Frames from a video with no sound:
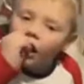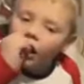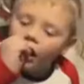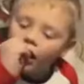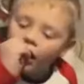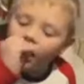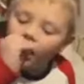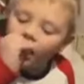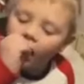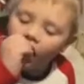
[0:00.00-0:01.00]
And we're waiting for your
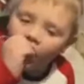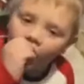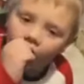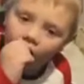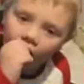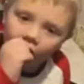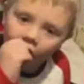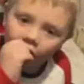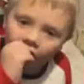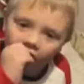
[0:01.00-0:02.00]
wobbly tooth to come out.